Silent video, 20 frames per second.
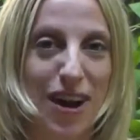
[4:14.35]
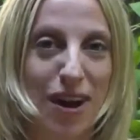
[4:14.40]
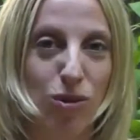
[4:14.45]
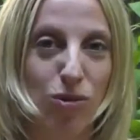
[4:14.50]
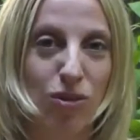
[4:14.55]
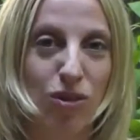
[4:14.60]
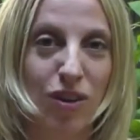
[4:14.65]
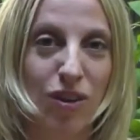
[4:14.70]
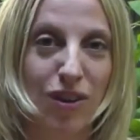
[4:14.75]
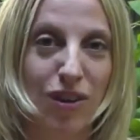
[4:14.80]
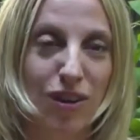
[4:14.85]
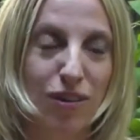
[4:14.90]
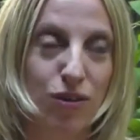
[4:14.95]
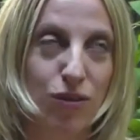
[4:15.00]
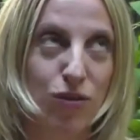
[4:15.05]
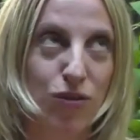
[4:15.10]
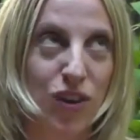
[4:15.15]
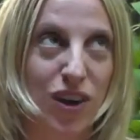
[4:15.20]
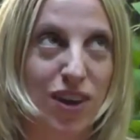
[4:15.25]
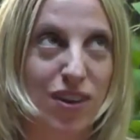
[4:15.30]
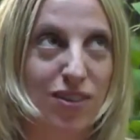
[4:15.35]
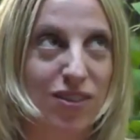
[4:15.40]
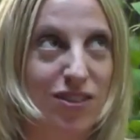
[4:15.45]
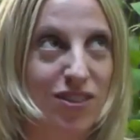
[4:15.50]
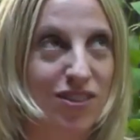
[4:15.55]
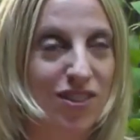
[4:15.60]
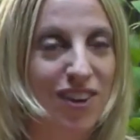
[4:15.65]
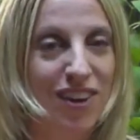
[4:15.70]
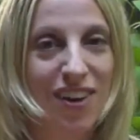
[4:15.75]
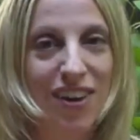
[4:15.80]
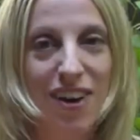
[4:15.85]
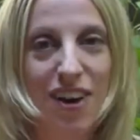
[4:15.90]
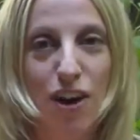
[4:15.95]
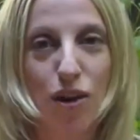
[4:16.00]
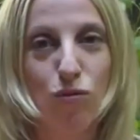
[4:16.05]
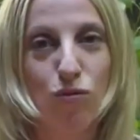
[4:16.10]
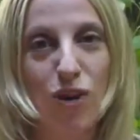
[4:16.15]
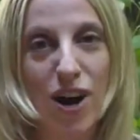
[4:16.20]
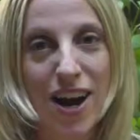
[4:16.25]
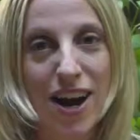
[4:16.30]
Outlaws face
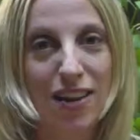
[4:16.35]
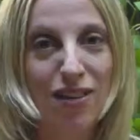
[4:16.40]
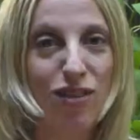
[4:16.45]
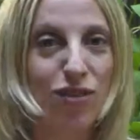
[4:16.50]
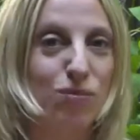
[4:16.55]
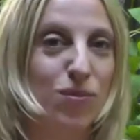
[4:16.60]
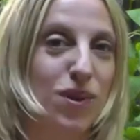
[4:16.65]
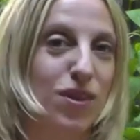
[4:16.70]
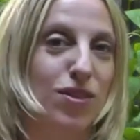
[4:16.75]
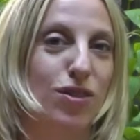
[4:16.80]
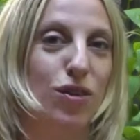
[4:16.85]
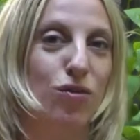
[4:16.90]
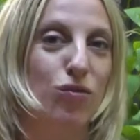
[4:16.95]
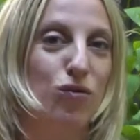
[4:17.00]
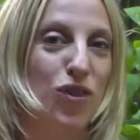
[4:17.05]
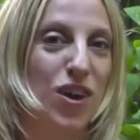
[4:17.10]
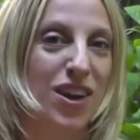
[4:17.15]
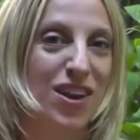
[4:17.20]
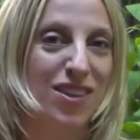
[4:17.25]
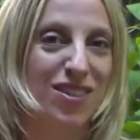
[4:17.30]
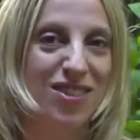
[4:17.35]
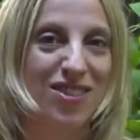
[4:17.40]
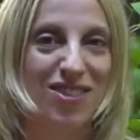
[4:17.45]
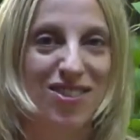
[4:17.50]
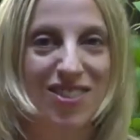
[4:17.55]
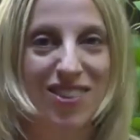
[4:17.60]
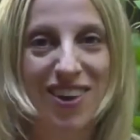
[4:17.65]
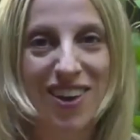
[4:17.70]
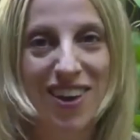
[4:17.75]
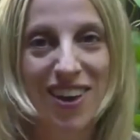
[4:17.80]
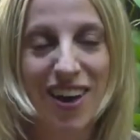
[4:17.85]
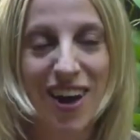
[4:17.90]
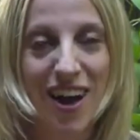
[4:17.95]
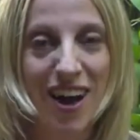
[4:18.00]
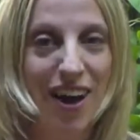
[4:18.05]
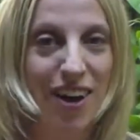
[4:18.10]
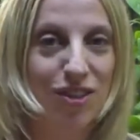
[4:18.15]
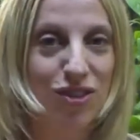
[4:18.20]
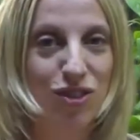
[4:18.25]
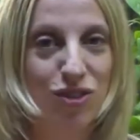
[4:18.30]
harassment, they face
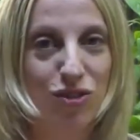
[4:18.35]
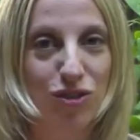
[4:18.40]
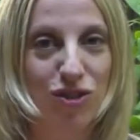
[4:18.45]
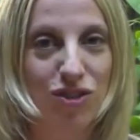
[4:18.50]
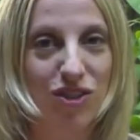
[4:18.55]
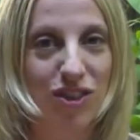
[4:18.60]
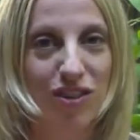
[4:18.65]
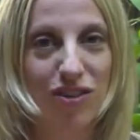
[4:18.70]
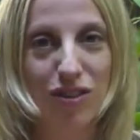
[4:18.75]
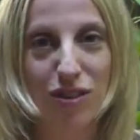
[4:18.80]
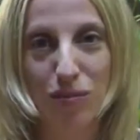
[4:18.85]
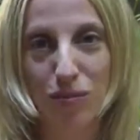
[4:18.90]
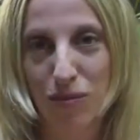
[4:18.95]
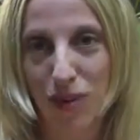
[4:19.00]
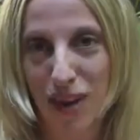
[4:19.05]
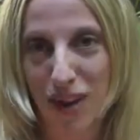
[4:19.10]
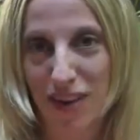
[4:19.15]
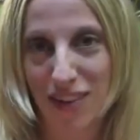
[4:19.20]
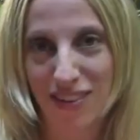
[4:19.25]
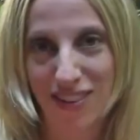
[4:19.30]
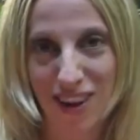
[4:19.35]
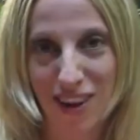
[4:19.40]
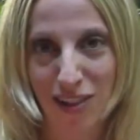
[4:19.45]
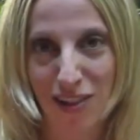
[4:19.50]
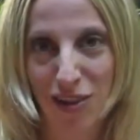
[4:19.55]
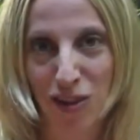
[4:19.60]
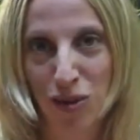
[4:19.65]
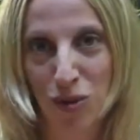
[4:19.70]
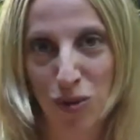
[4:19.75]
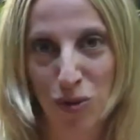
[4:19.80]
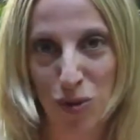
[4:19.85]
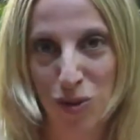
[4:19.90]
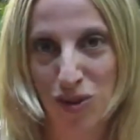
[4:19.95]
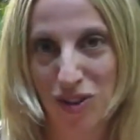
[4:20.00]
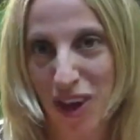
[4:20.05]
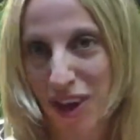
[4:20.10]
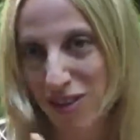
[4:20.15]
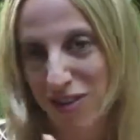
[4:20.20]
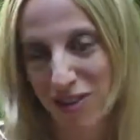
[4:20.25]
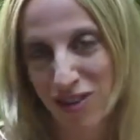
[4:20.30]
ostracism, they lose
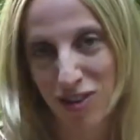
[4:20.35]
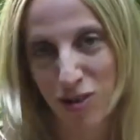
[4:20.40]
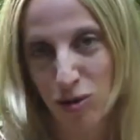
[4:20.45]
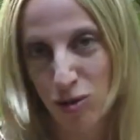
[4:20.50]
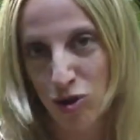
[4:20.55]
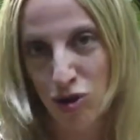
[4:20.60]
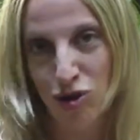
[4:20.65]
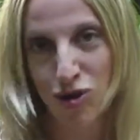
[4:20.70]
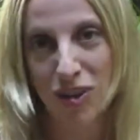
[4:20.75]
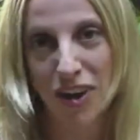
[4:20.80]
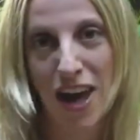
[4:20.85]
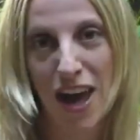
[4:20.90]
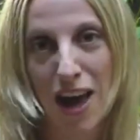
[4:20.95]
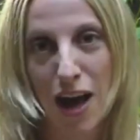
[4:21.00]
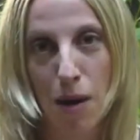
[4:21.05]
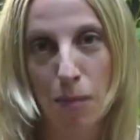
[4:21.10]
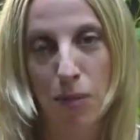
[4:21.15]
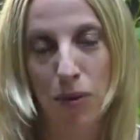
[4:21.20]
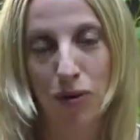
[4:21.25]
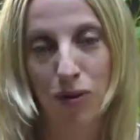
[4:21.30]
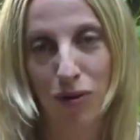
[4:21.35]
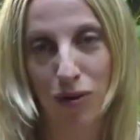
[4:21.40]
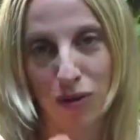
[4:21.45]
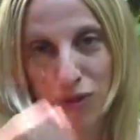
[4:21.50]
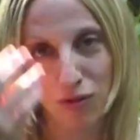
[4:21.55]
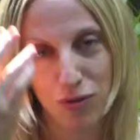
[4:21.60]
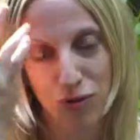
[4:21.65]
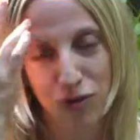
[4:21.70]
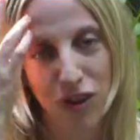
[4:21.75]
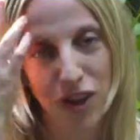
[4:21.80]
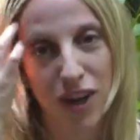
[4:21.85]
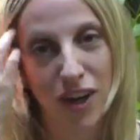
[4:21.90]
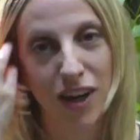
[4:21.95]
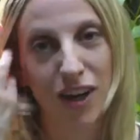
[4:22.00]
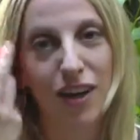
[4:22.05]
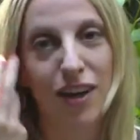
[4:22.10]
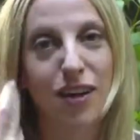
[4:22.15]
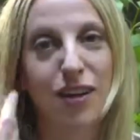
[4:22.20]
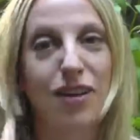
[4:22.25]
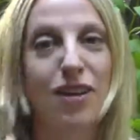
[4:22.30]
that social capital that
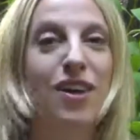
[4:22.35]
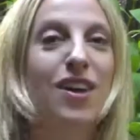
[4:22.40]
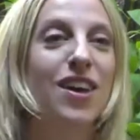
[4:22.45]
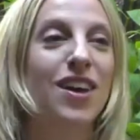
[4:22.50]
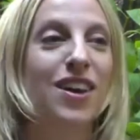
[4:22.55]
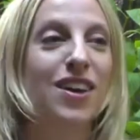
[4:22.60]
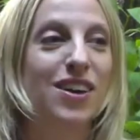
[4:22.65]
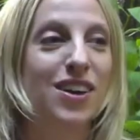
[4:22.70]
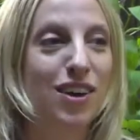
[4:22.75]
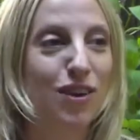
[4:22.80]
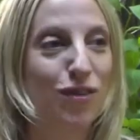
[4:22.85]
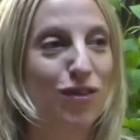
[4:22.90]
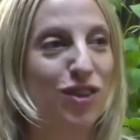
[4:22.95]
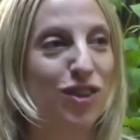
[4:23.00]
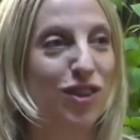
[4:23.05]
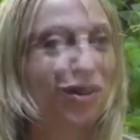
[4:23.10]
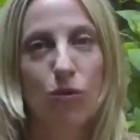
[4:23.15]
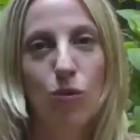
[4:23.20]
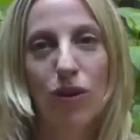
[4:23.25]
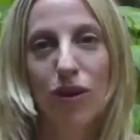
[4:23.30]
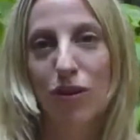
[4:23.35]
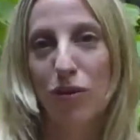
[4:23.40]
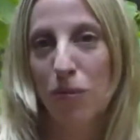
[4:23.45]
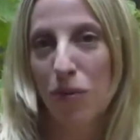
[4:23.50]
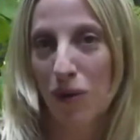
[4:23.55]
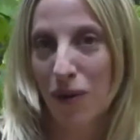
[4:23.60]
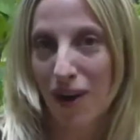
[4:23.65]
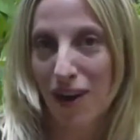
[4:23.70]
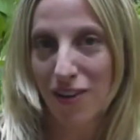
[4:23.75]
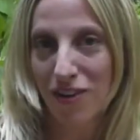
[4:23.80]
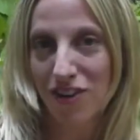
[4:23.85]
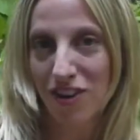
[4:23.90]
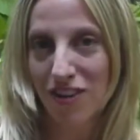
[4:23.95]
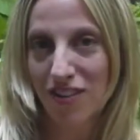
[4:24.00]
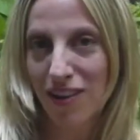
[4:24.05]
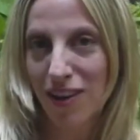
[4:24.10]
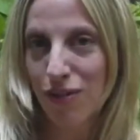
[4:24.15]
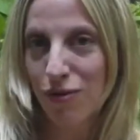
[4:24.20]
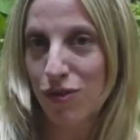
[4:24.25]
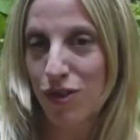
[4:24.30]
fitting in gives you. One of the
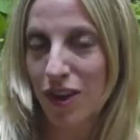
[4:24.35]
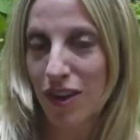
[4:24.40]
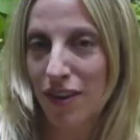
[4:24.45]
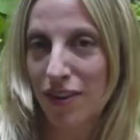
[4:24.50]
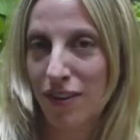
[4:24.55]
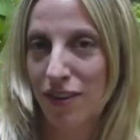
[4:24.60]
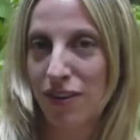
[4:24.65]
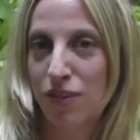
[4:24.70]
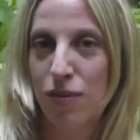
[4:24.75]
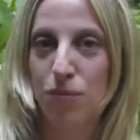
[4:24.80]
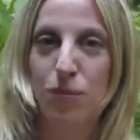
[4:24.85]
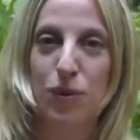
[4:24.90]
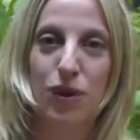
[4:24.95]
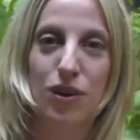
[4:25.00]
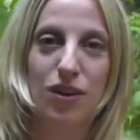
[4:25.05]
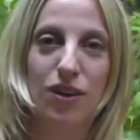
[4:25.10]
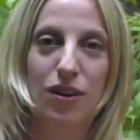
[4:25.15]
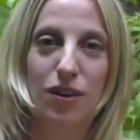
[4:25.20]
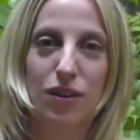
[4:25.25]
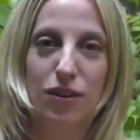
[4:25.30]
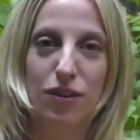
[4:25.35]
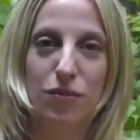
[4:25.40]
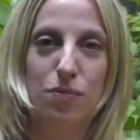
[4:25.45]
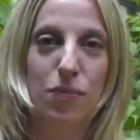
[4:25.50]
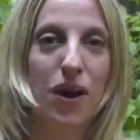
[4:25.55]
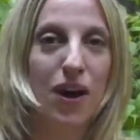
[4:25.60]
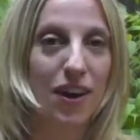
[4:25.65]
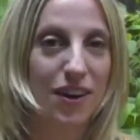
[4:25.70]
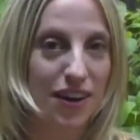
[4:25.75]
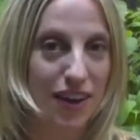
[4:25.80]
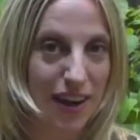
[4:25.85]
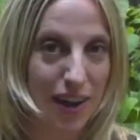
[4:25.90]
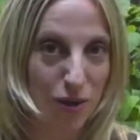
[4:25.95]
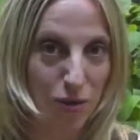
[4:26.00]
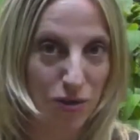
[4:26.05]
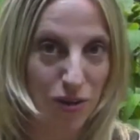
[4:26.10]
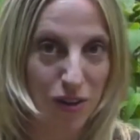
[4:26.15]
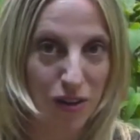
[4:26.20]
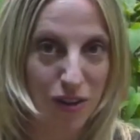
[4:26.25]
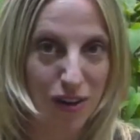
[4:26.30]
projects I've done is a book called Body
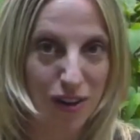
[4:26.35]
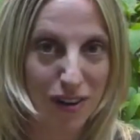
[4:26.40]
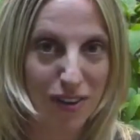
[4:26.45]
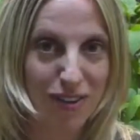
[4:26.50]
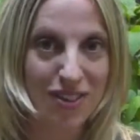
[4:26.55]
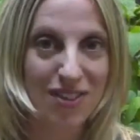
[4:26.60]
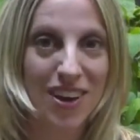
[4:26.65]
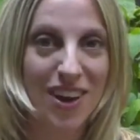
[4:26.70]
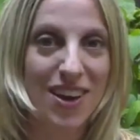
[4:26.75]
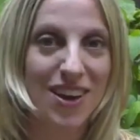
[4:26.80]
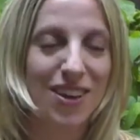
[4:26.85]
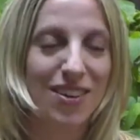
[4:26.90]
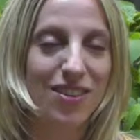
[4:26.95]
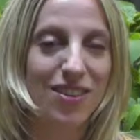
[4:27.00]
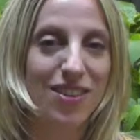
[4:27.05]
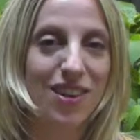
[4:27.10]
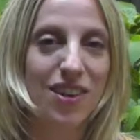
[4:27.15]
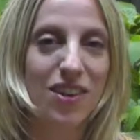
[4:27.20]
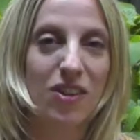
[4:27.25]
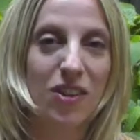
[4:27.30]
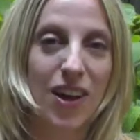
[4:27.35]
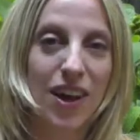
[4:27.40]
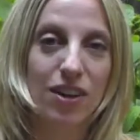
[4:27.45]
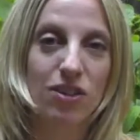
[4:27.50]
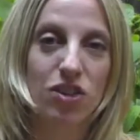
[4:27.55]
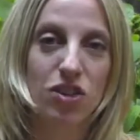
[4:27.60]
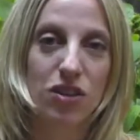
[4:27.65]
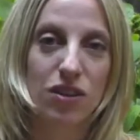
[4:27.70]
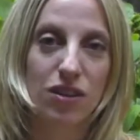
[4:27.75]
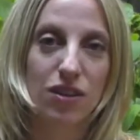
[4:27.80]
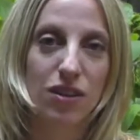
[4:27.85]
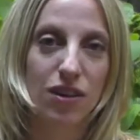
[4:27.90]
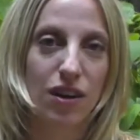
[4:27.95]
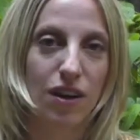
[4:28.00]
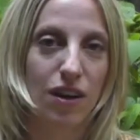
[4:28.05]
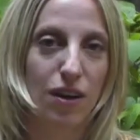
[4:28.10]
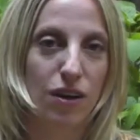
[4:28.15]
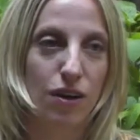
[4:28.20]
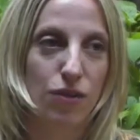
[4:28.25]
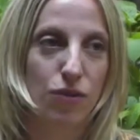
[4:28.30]
Outlaws, and it's a collection
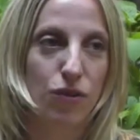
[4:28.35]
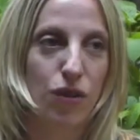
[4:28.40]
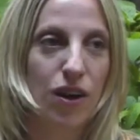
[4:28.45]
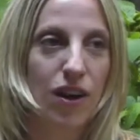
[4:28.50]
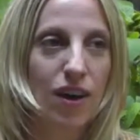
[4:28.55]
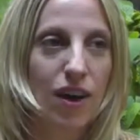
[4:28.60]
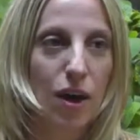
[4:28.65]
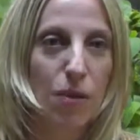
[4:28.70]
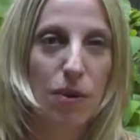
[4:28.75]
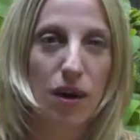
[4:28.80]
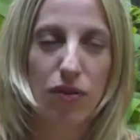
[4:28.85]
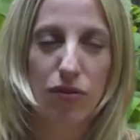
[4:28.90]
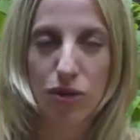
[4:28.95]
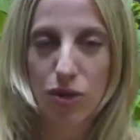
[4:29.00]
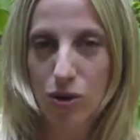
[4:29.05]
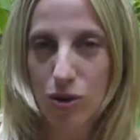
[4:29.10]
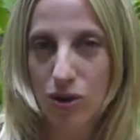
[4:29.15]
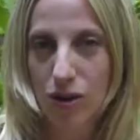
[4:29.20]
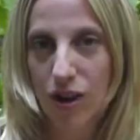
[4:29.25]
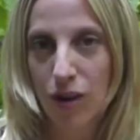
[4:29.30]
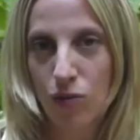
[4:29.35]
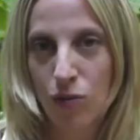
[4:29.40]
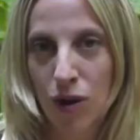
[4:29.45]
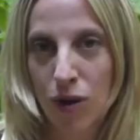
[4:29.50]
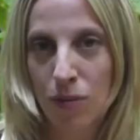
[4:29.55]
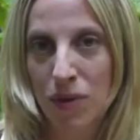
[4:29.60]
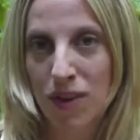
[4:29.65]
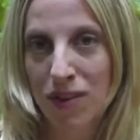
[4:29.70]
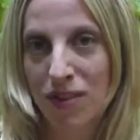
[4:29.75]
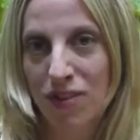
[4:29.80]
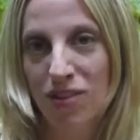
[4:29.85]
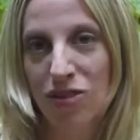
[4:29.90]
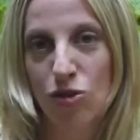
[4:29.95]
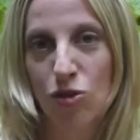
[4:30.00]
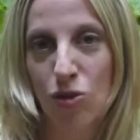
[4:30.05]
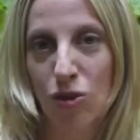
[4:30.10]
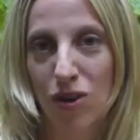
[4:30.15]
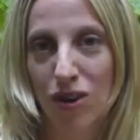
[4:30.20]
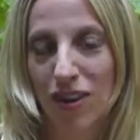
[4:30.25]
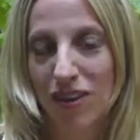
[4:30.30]
of about 30 women's
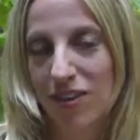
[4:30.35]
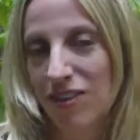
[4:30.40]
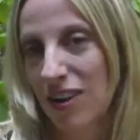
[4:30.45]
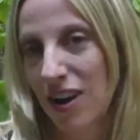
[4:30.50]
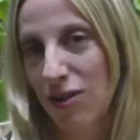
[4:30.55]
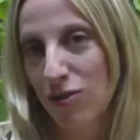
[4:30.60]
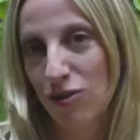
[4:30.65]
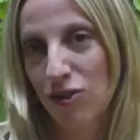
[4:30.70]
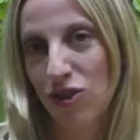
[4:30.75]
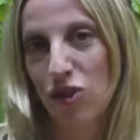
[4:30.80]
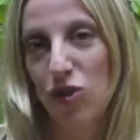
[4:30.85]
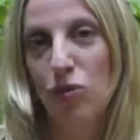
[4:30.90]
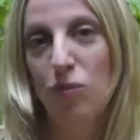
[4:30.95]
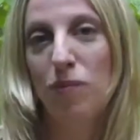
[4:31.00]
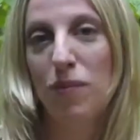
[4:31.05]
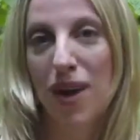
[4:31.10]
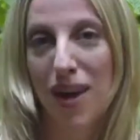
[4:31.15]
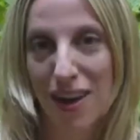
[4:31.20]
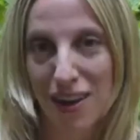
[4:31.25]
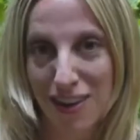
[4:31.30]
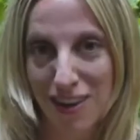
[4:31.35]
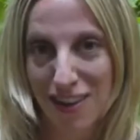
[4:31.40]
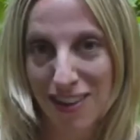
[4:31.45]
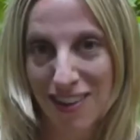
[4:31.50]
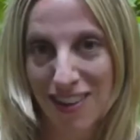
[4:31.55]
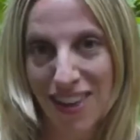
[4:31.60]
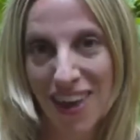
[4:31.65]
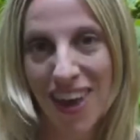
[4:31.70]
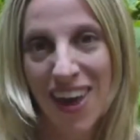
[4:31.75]
stories and now 2 men